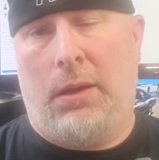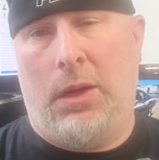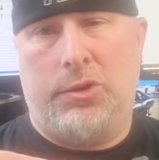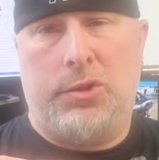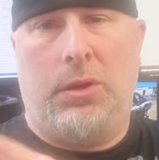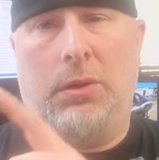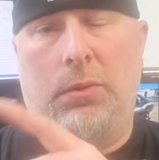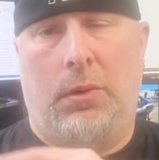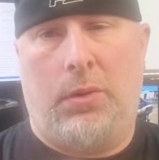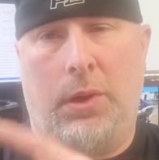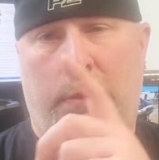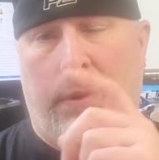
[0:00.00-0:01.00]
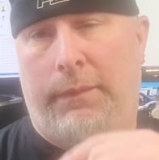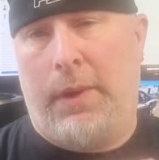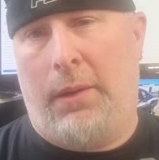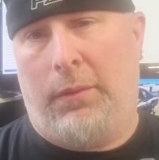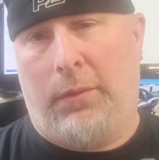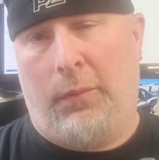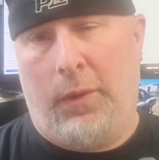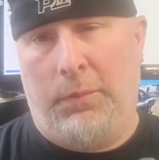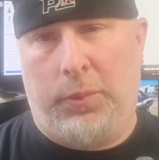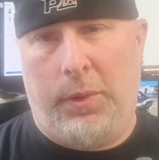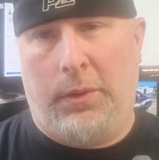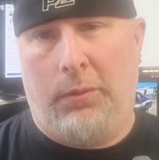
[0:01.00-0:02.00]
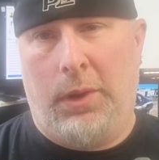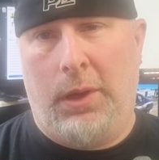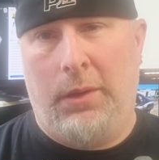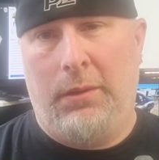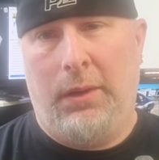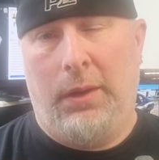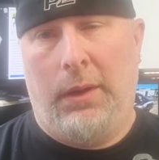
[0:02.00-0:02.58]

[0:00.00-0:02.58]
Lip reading: I'll show you real quick. We've got the 1 printer running,